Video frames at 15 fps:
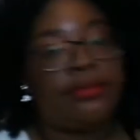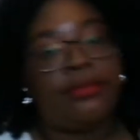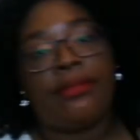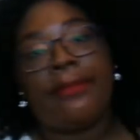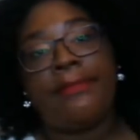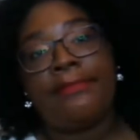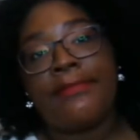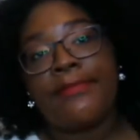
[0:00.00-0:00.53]

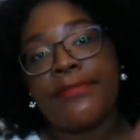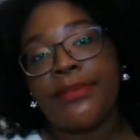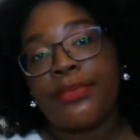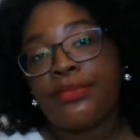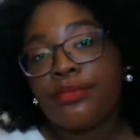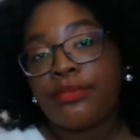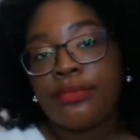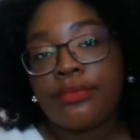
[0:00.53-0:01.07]

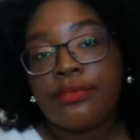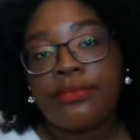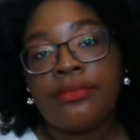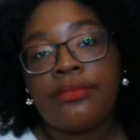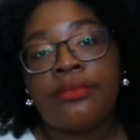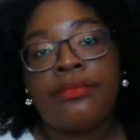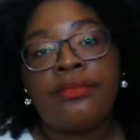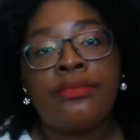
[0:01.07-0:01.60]

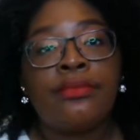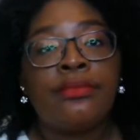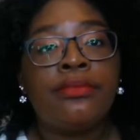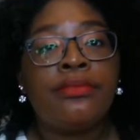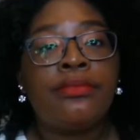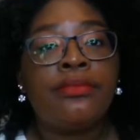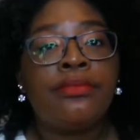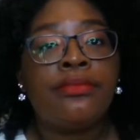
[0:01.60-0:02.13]

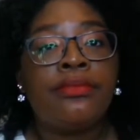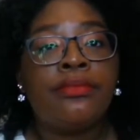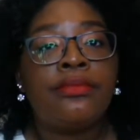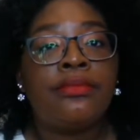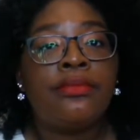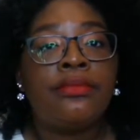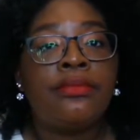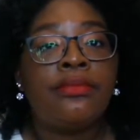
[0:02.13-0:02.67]

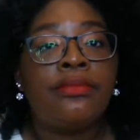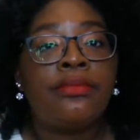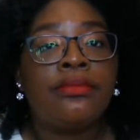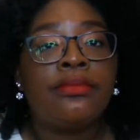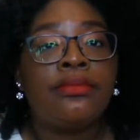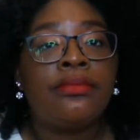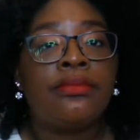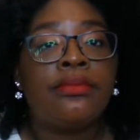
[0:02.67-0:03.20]

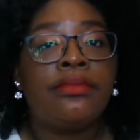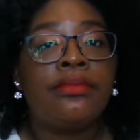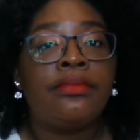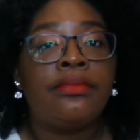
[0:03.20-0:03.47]
The person shown says nothing.